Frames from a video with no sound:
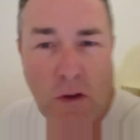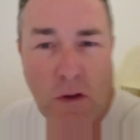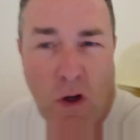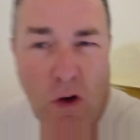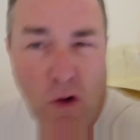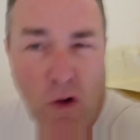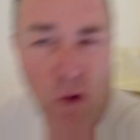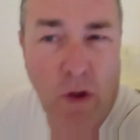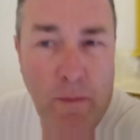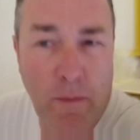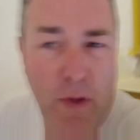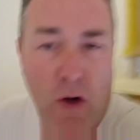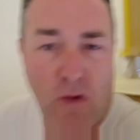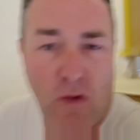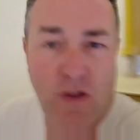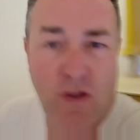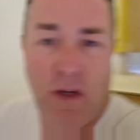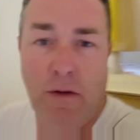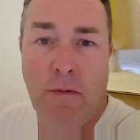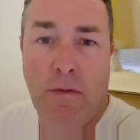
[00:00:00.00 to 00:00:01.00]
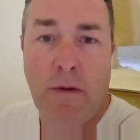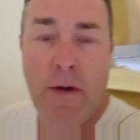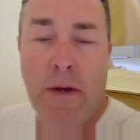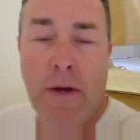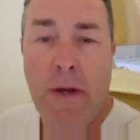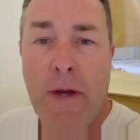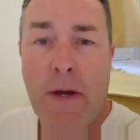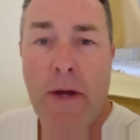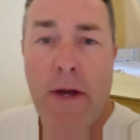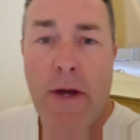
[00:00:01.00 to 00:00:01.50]
Can't call it part
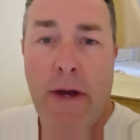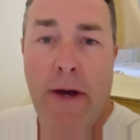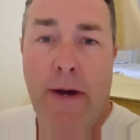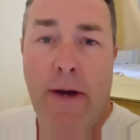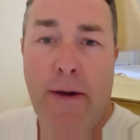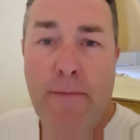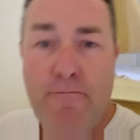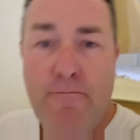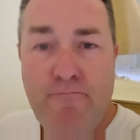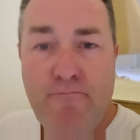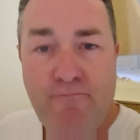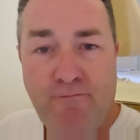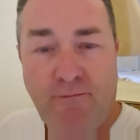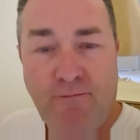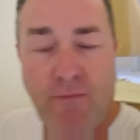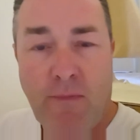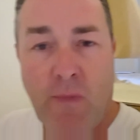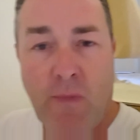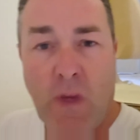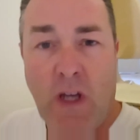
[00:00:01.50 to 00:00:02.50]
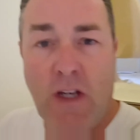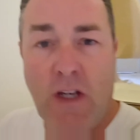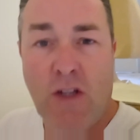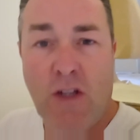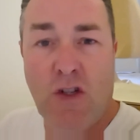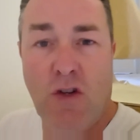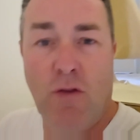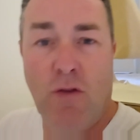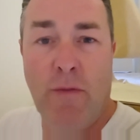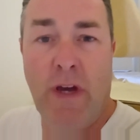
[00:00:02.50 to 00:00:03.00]
two. You
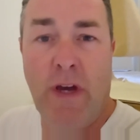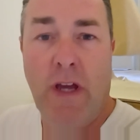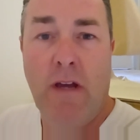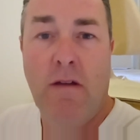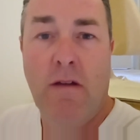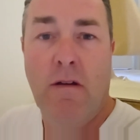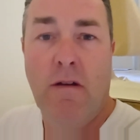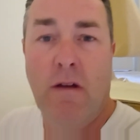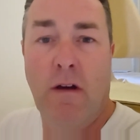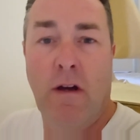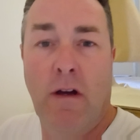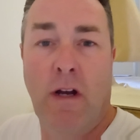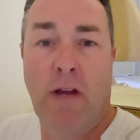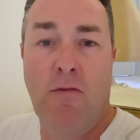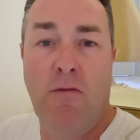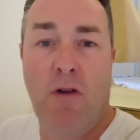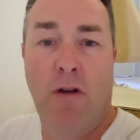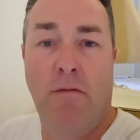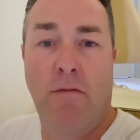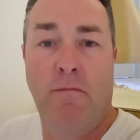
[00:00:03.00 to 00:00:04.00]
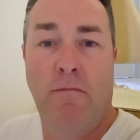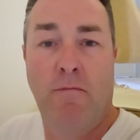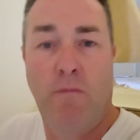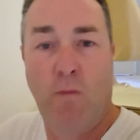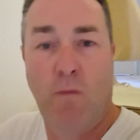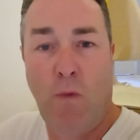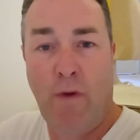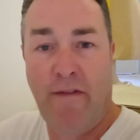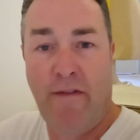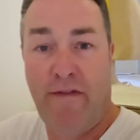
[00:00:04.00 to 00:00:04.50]
saw me earlier on.
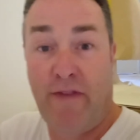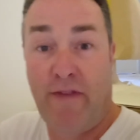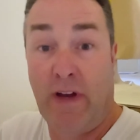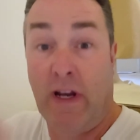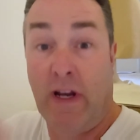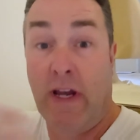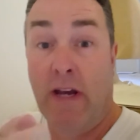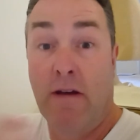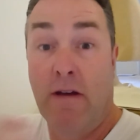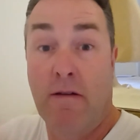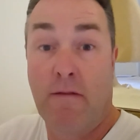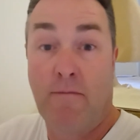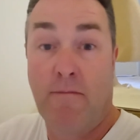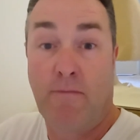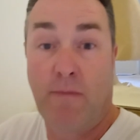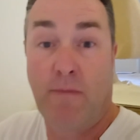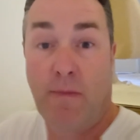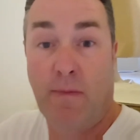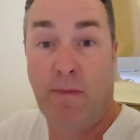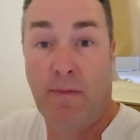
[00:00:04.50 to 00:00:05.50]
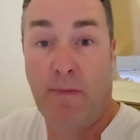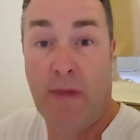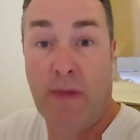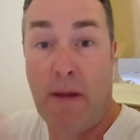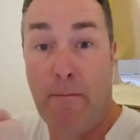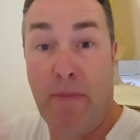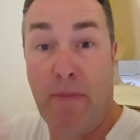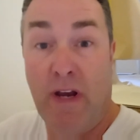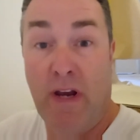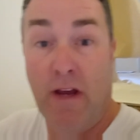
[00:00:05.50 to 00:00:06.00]
We were filling
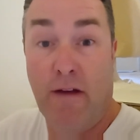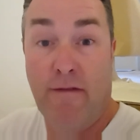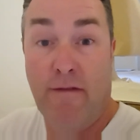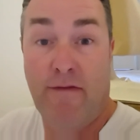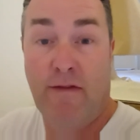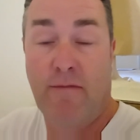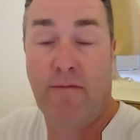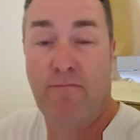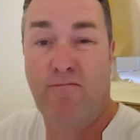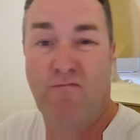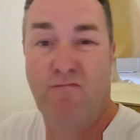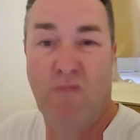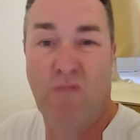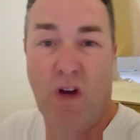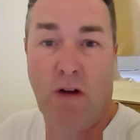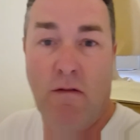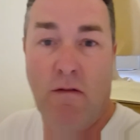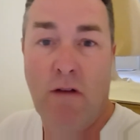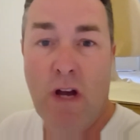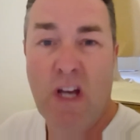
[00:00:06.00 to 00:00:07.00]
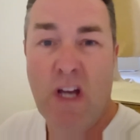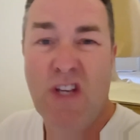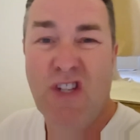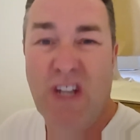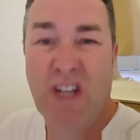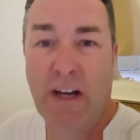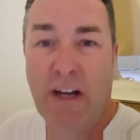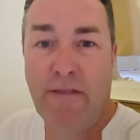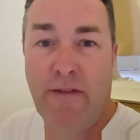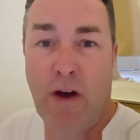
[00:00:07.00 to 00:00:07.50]
that bit of
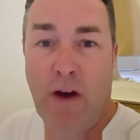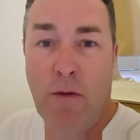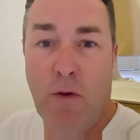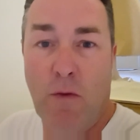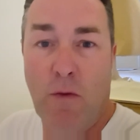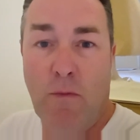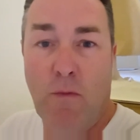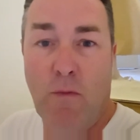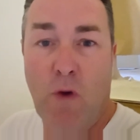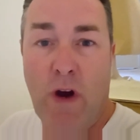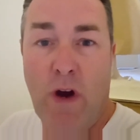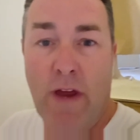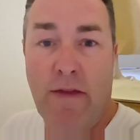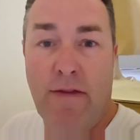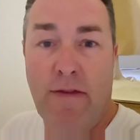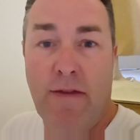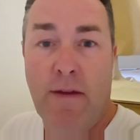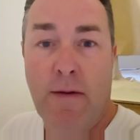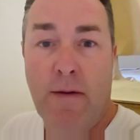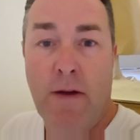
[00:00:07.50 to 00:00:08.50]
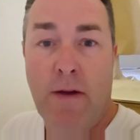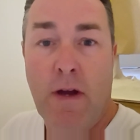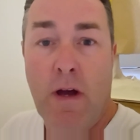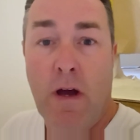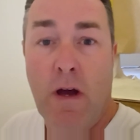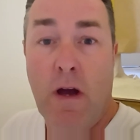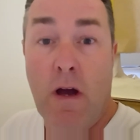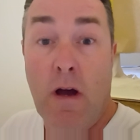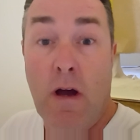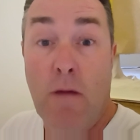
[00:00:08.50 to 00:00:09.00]
silly foam up with
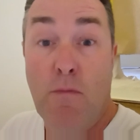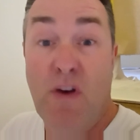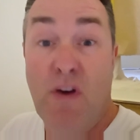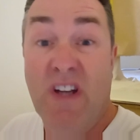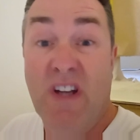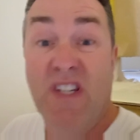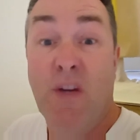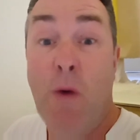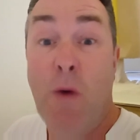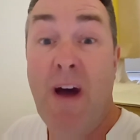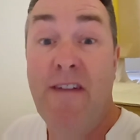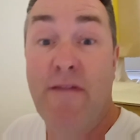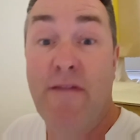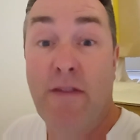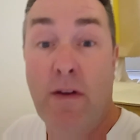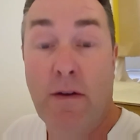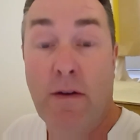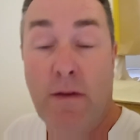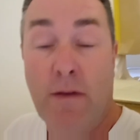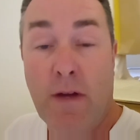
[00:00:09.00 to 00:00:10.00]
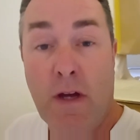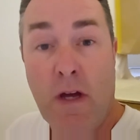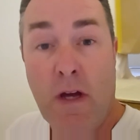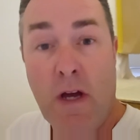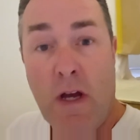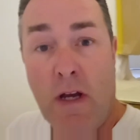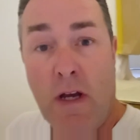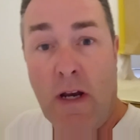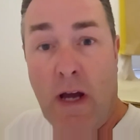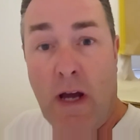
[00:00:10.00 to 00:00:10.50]
Presto F.
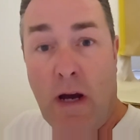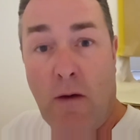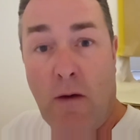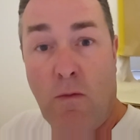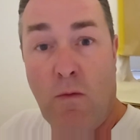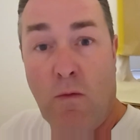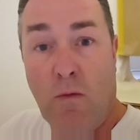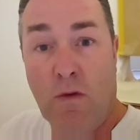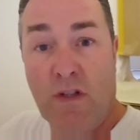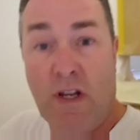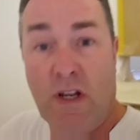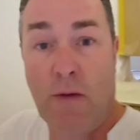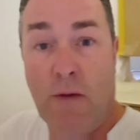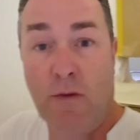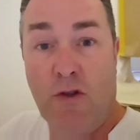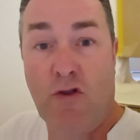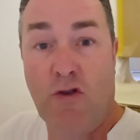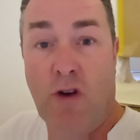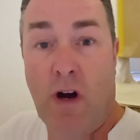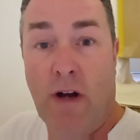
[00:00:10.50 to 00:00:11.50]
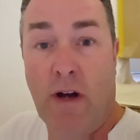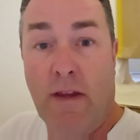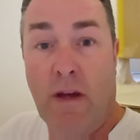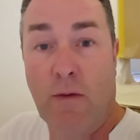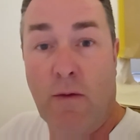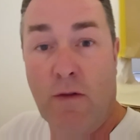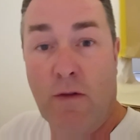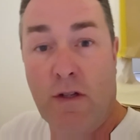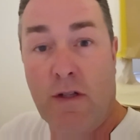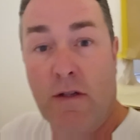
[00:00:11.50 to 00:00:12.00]
Now, once that was dried,
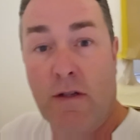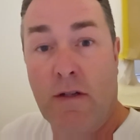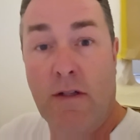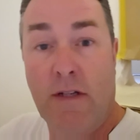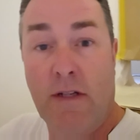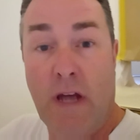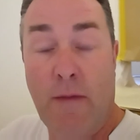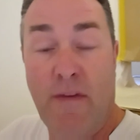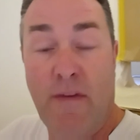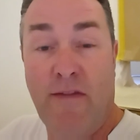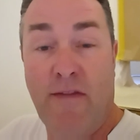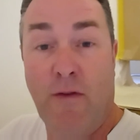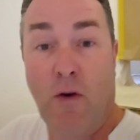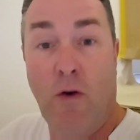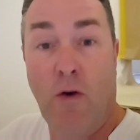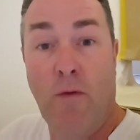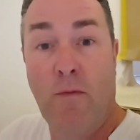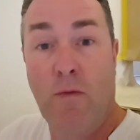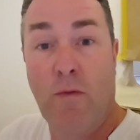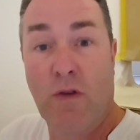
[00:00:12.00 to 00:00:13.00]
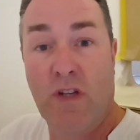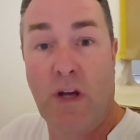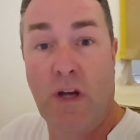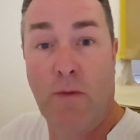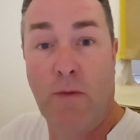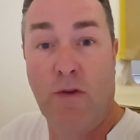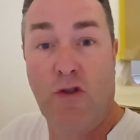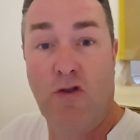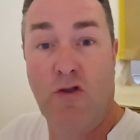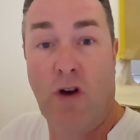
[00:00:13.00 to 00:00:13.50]
that was day before. Once
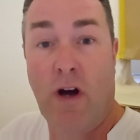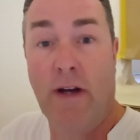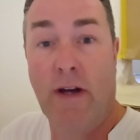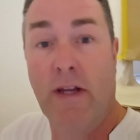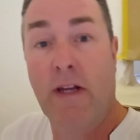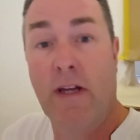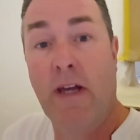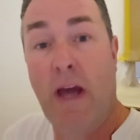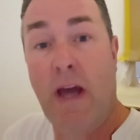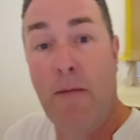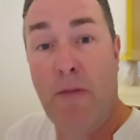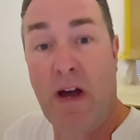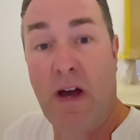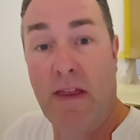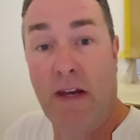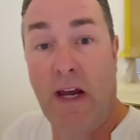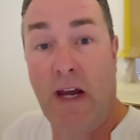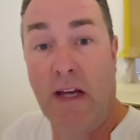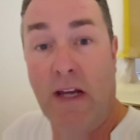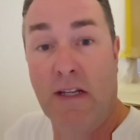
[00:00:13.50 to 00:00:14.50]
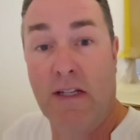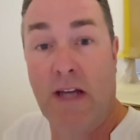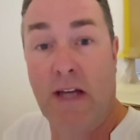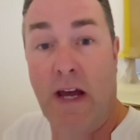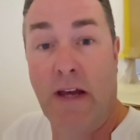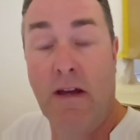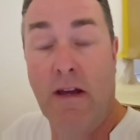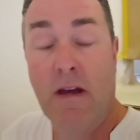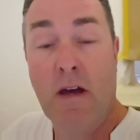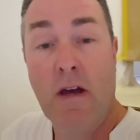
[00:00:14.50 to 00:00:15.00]
that was dried, came back the next
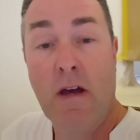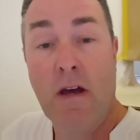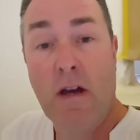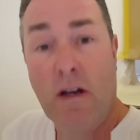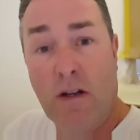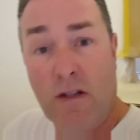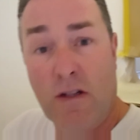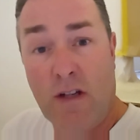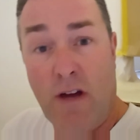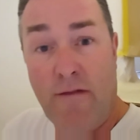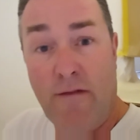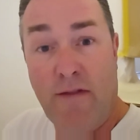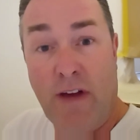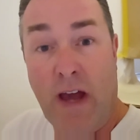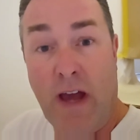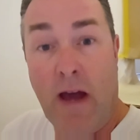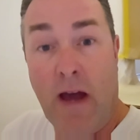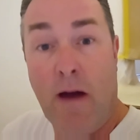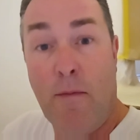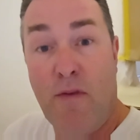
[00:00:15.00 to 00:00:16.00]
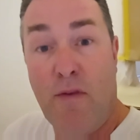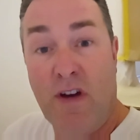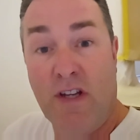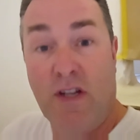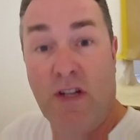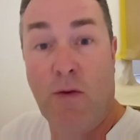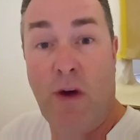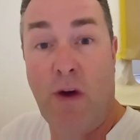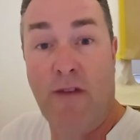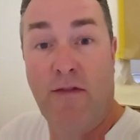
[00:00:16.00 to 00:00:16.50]
day, because don't forget, I
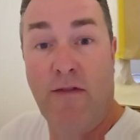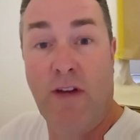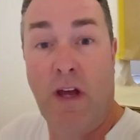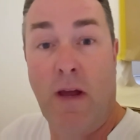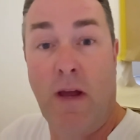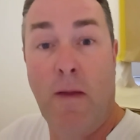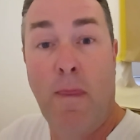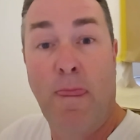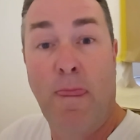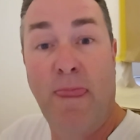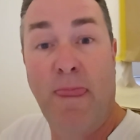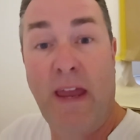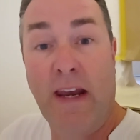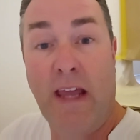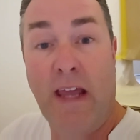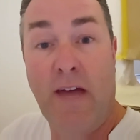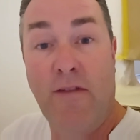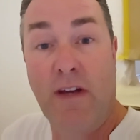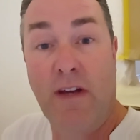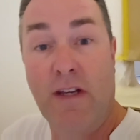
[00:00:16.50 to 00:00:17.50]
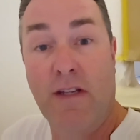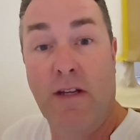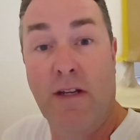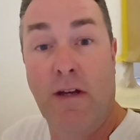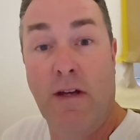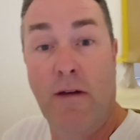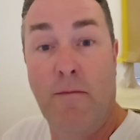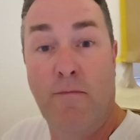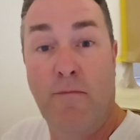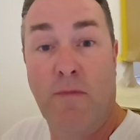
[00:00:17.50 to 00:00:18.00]
Presto F'd it, then I gave it
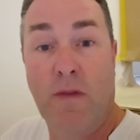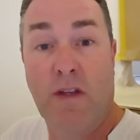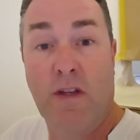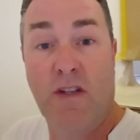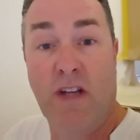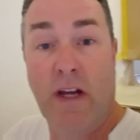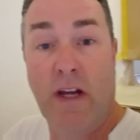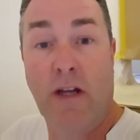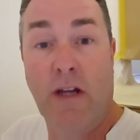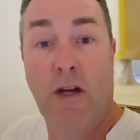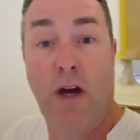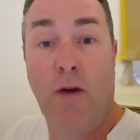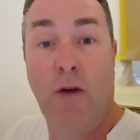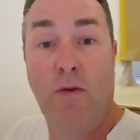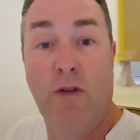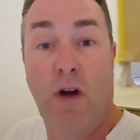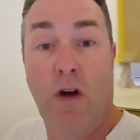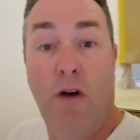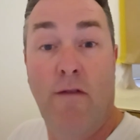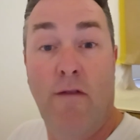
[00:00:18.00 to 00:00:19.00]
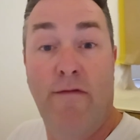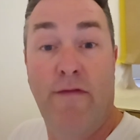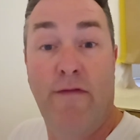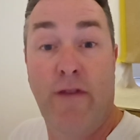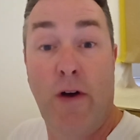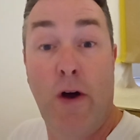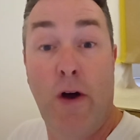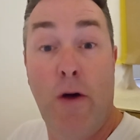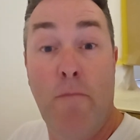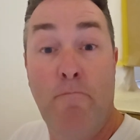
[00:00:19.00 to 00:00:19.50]
the second coat of
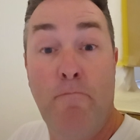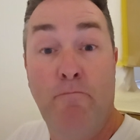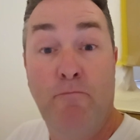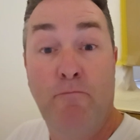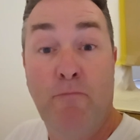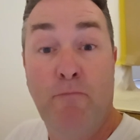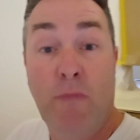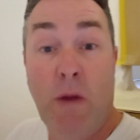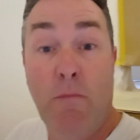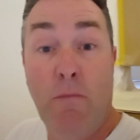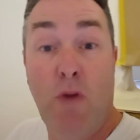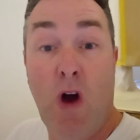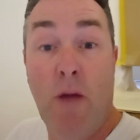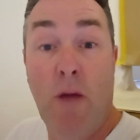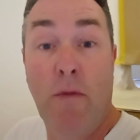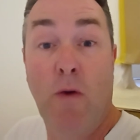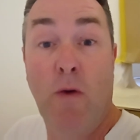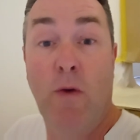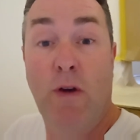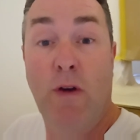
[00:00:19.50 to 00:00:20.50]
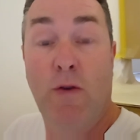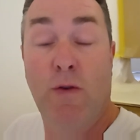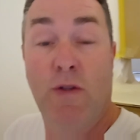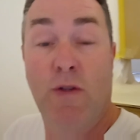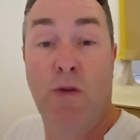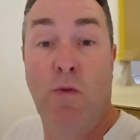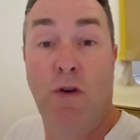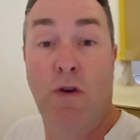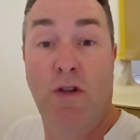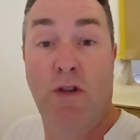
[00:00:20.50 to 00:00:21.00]
primer, which was
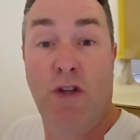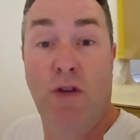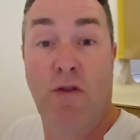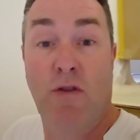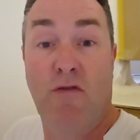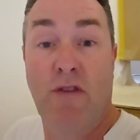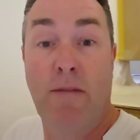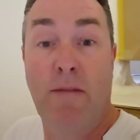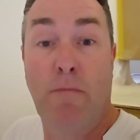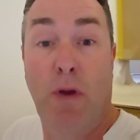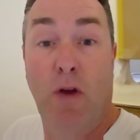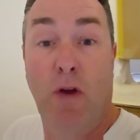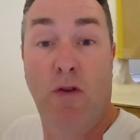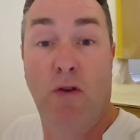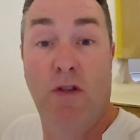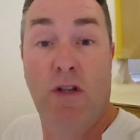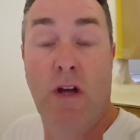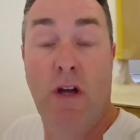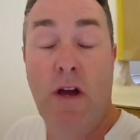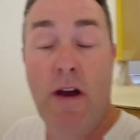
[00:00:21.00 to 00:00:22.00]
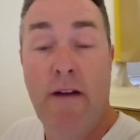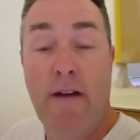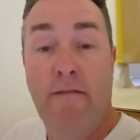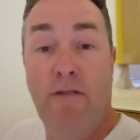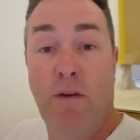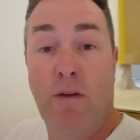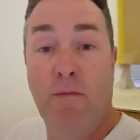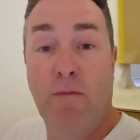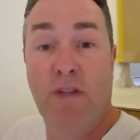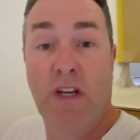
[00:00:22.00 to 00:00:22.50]
the 123 Plus
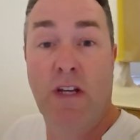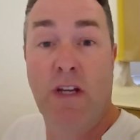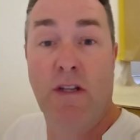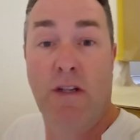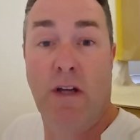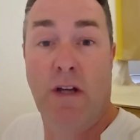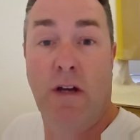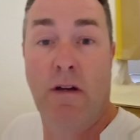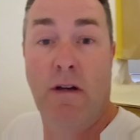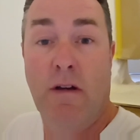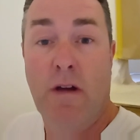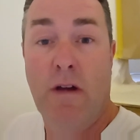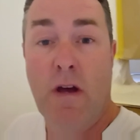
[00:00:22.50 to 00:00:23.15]
from Zinsser.